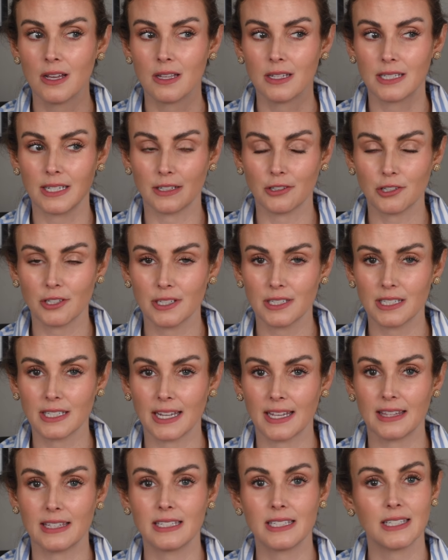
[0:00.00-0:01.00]
sunscreens.
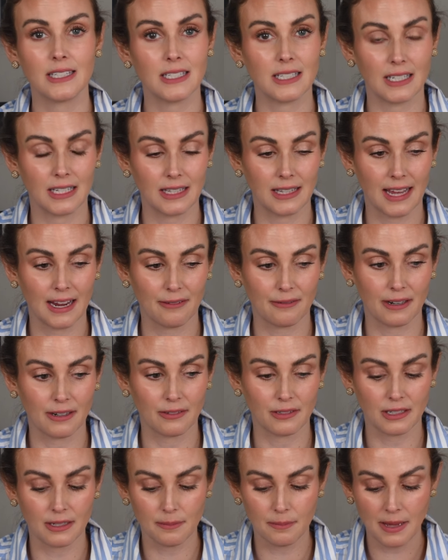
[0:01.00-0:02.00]
And this is in that
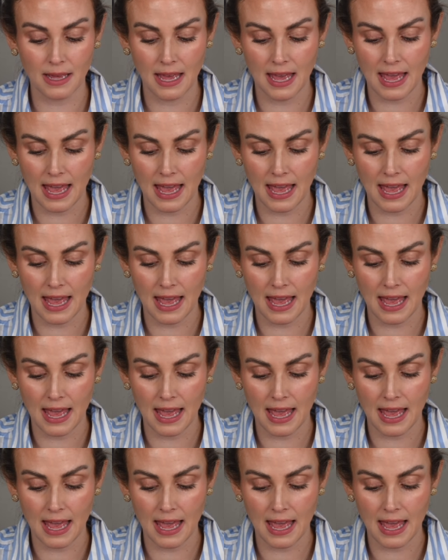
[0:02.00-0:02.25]
roundup.